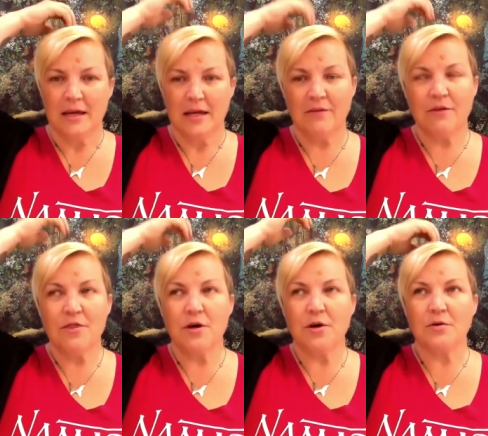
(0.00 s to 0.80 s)

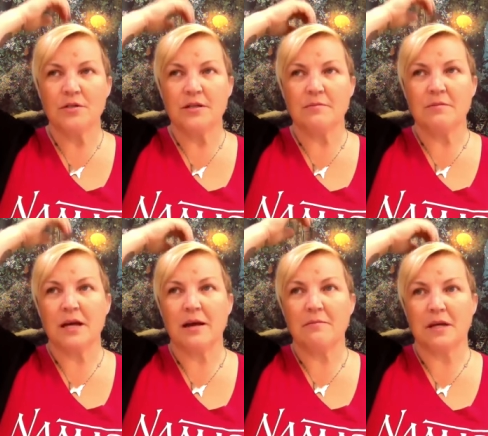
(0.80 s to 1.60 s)
Even though
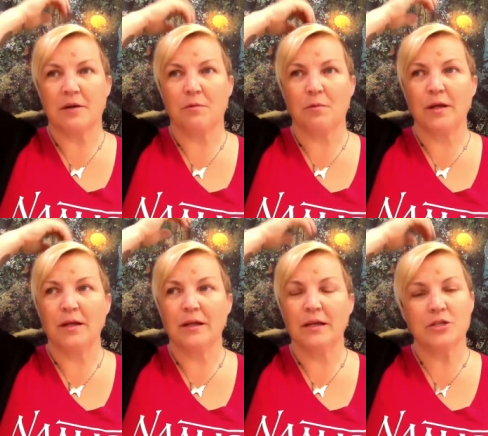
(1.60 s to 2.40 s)
sometimes I
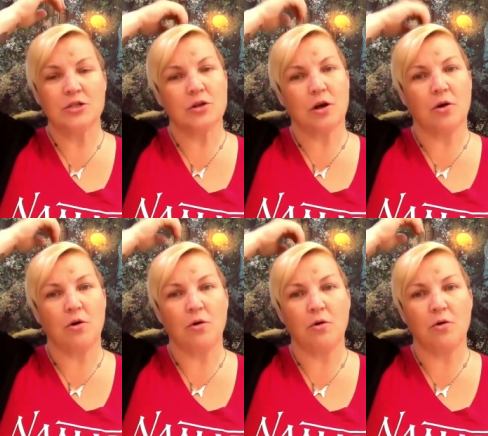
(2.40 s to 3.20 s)
really
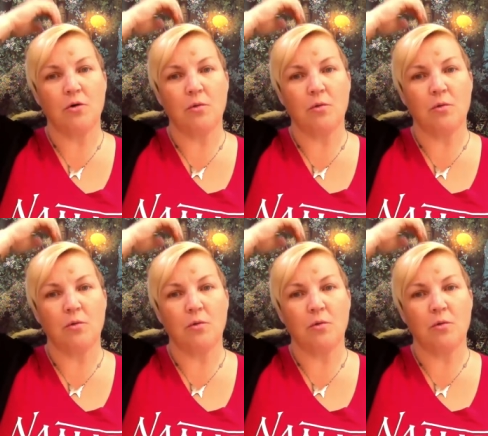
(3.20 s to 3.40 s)
struggle